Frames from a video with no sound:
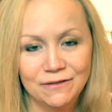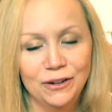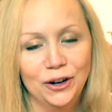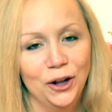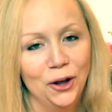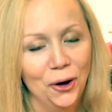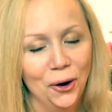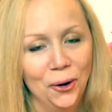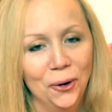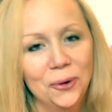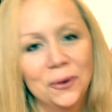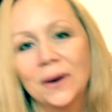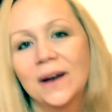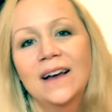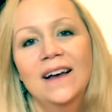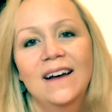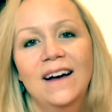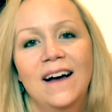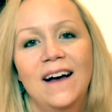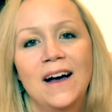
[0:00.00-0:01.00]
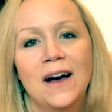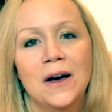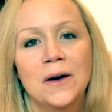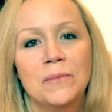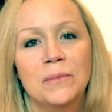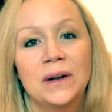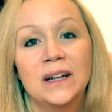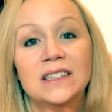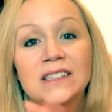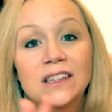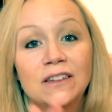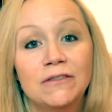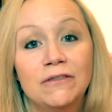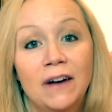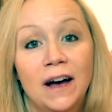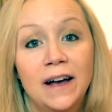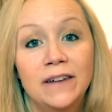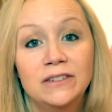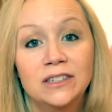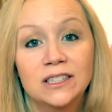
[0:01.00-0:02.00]
video, but it's the
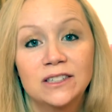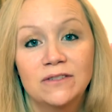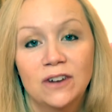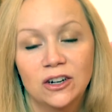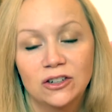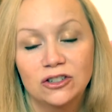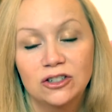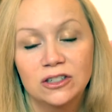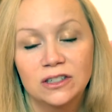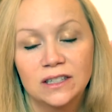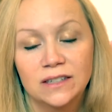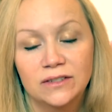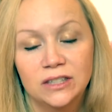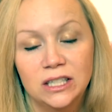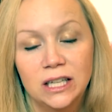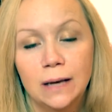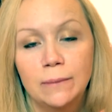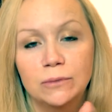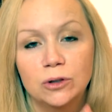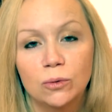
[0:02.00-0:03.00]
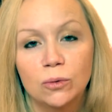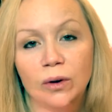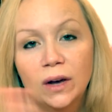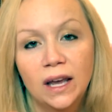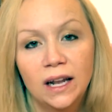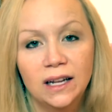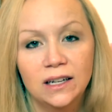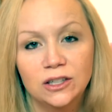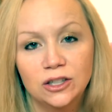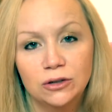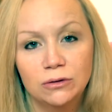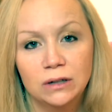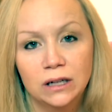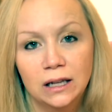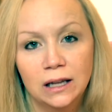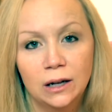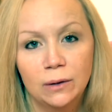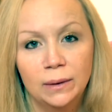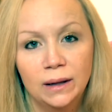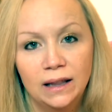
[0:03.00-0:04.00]
5 dysfunctions of a team. So we'll get into it a
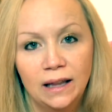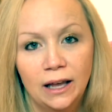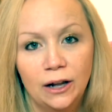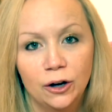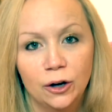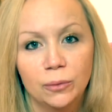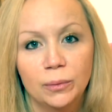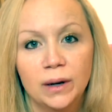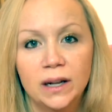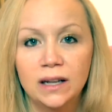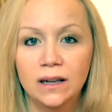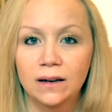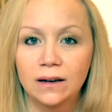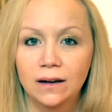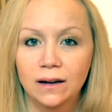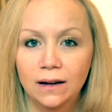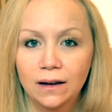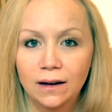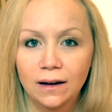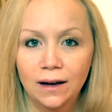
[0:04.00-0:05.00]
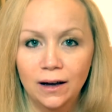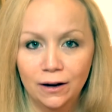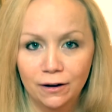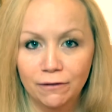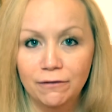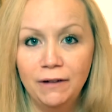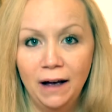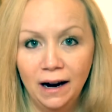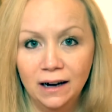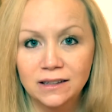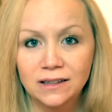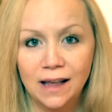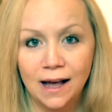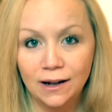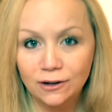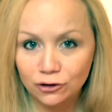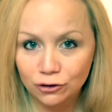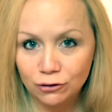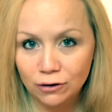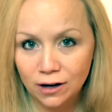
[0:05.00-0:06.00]
little bit later, but it affects
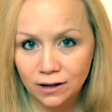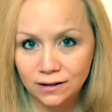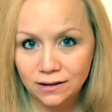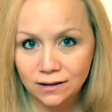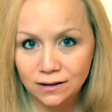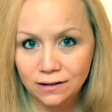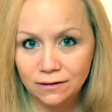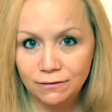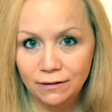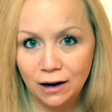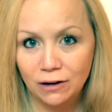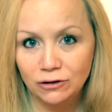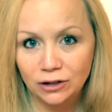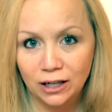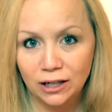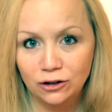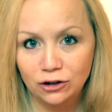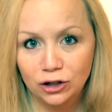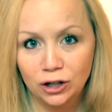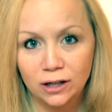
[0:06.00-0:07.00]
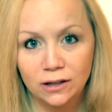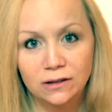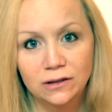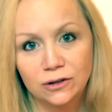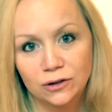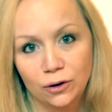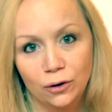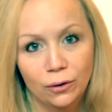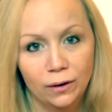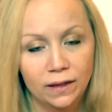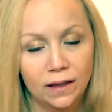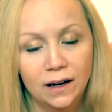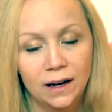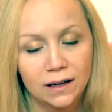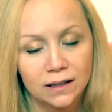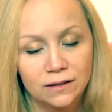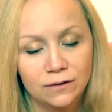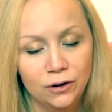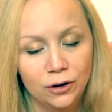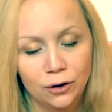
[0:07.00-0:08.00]
that trust foundation. So at the
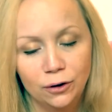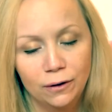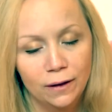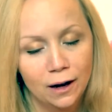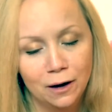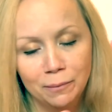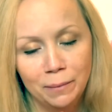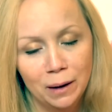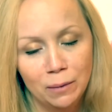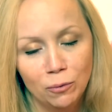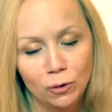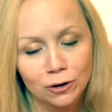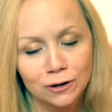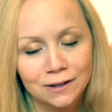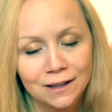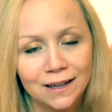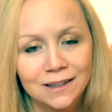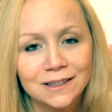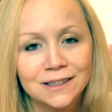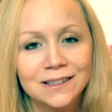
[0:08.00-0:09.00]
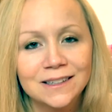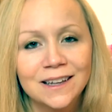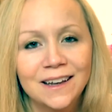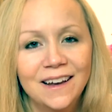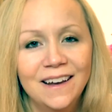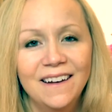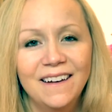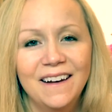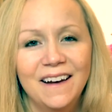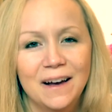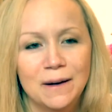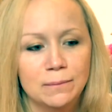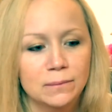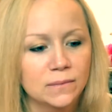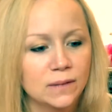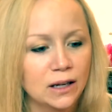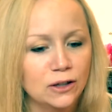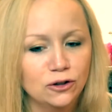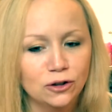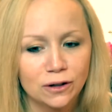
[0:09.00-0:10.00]
next video, that'll make more sense.
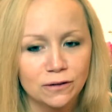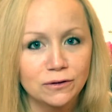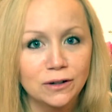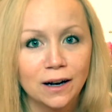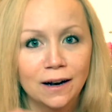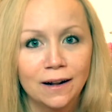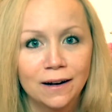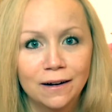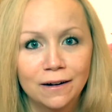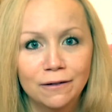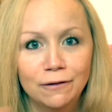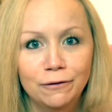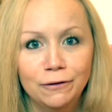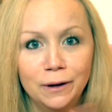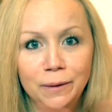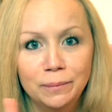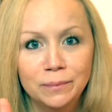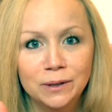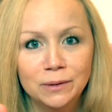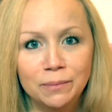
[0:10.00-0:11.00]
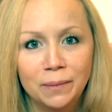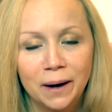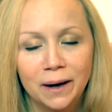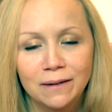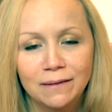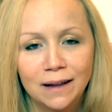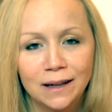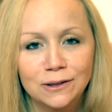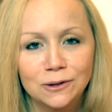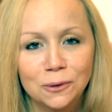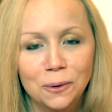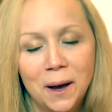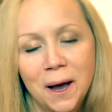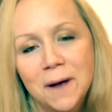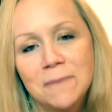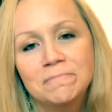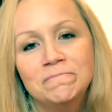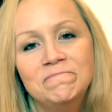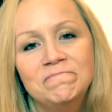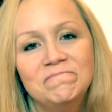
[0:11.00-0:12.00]
I should have done it flipped, but that's okay.